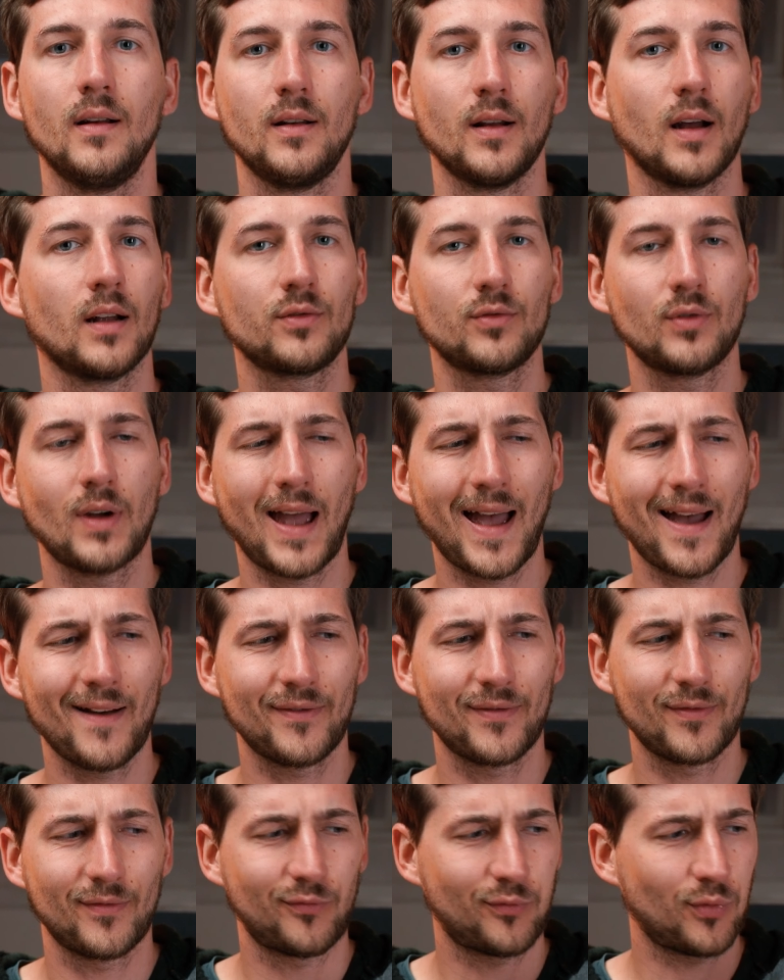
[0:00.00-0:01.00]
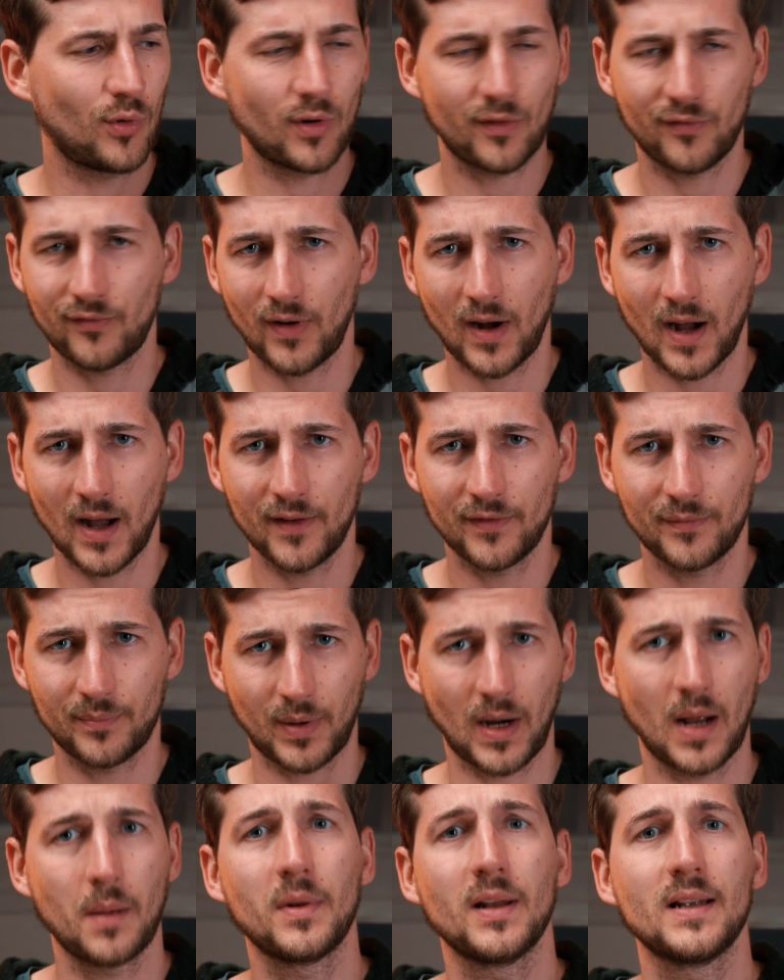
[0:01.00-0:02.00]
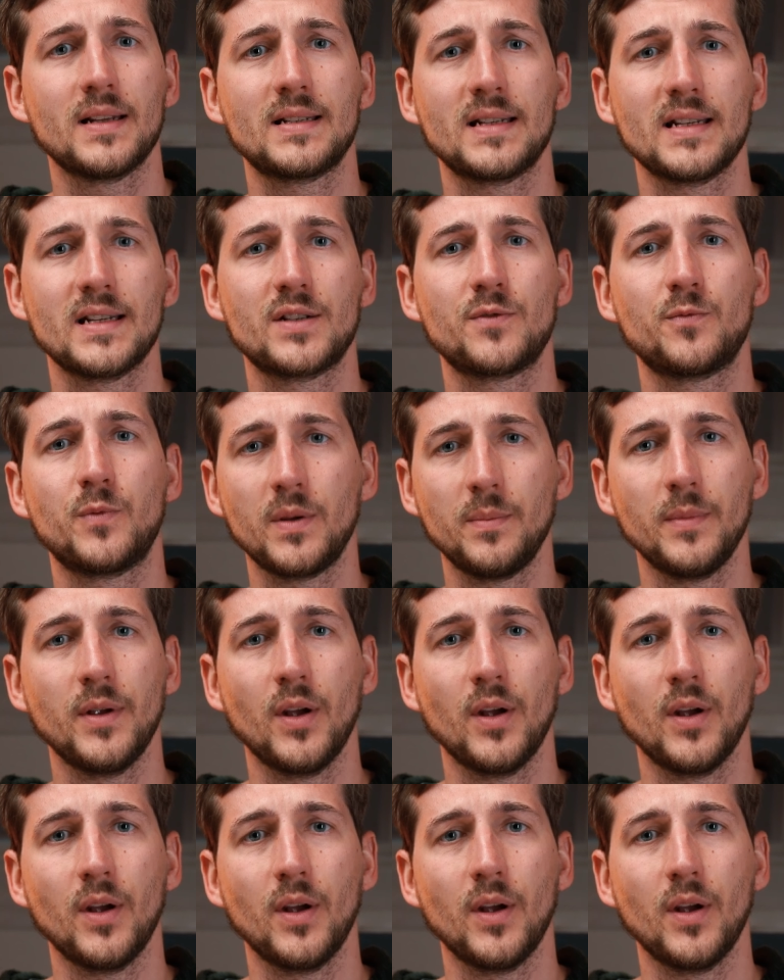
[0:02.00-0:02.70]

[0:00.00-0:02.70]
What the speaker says: not to have 4 or 5 prime lenses with